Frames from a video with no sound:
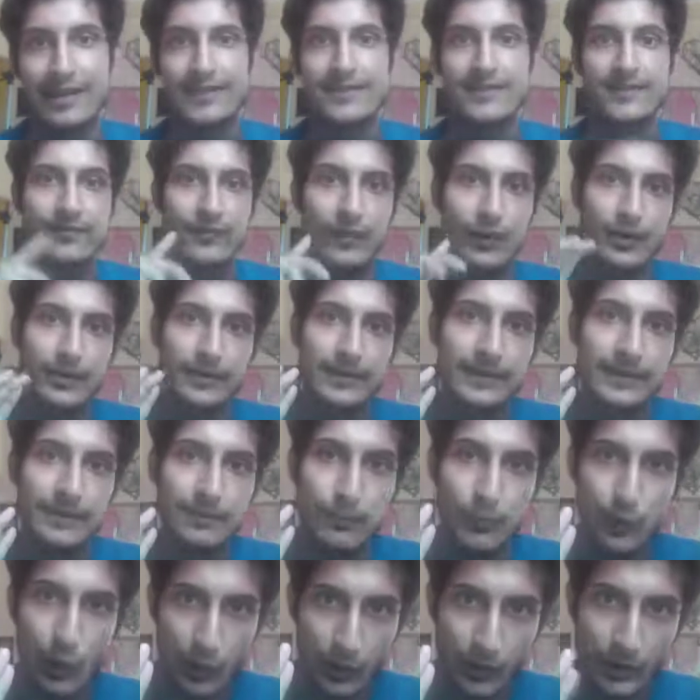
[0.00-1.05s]
as for the
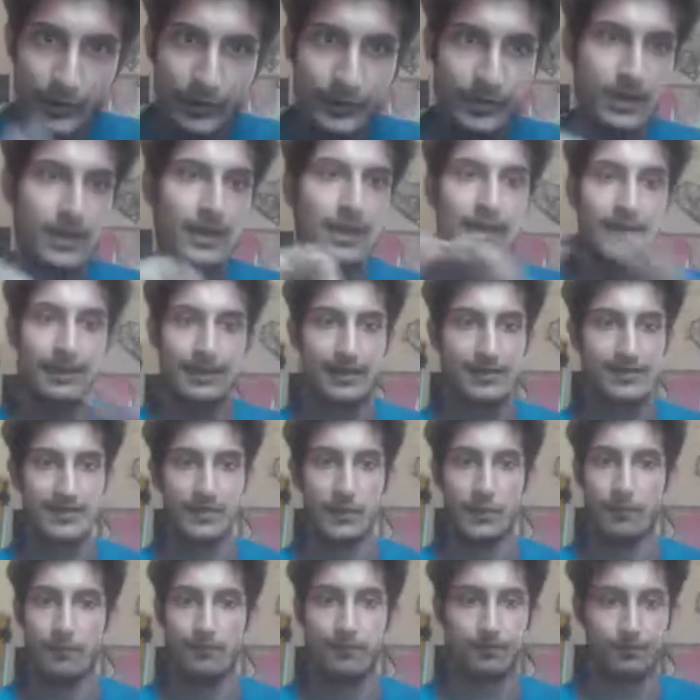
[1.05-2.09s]
blogger. Let's
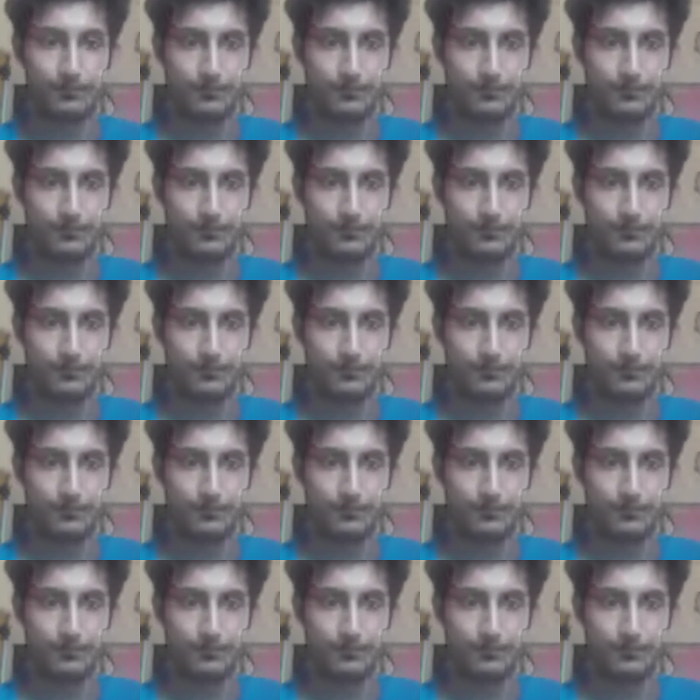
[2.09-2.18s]
go.